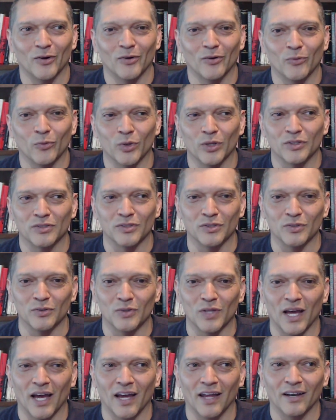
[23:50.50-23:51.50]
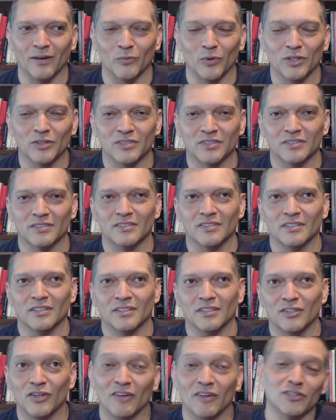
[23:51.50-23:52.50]
we used to do that. You
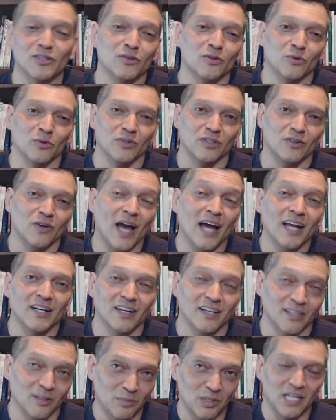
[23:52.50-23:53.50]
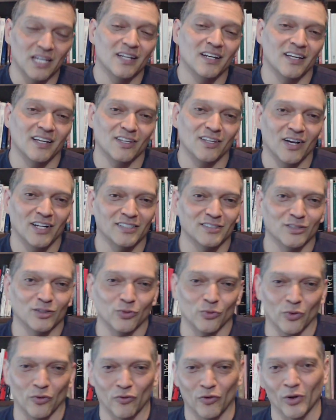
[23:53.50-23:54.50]
had to do the
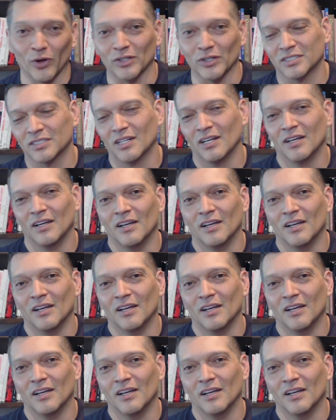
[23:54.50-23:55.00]
reverse.